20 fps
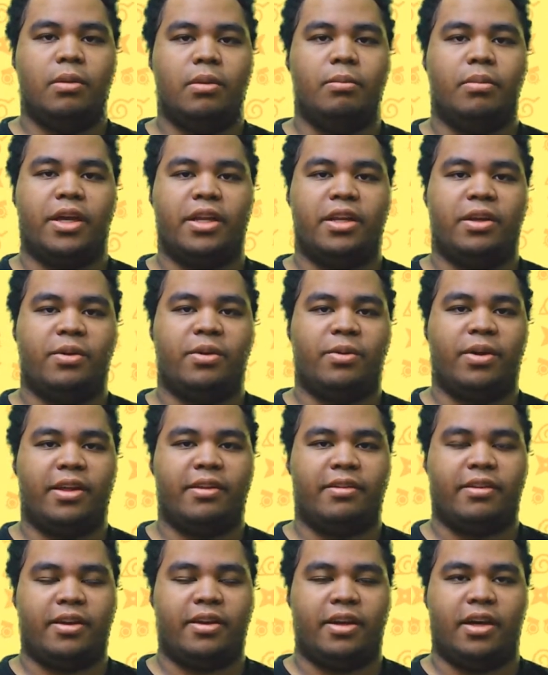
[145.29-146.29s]
But
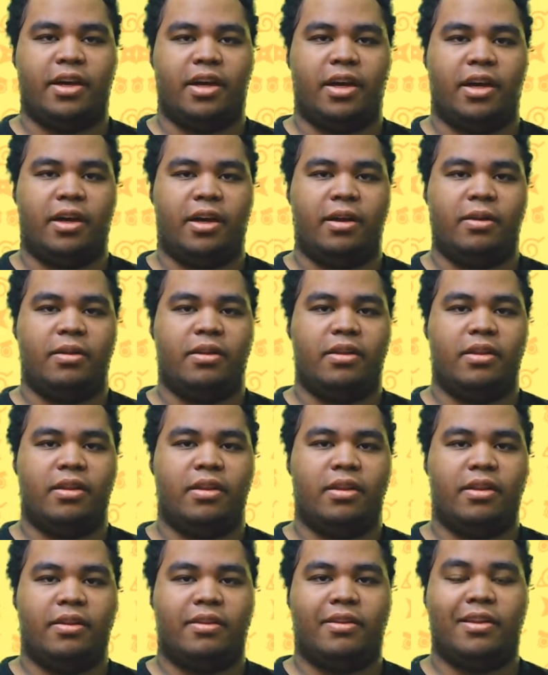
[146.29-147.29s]
anyways,
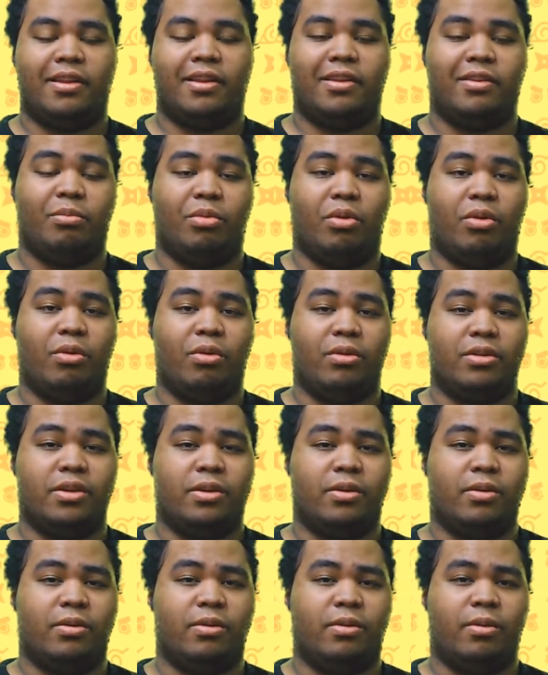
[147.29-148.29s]
since
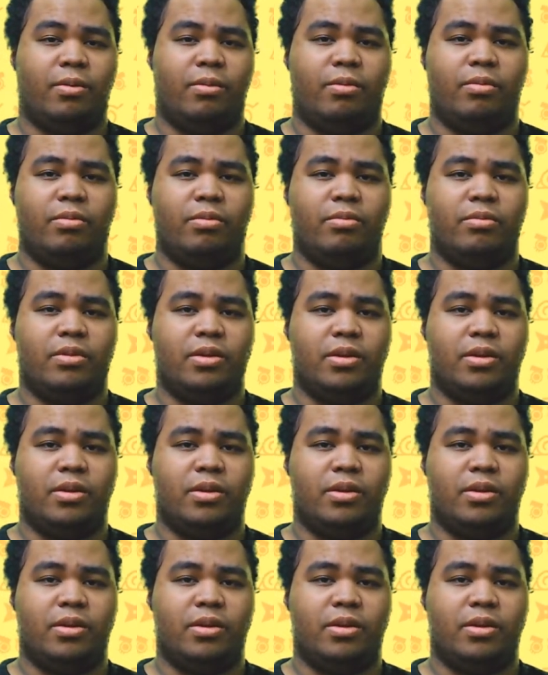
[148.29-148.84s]
Boruto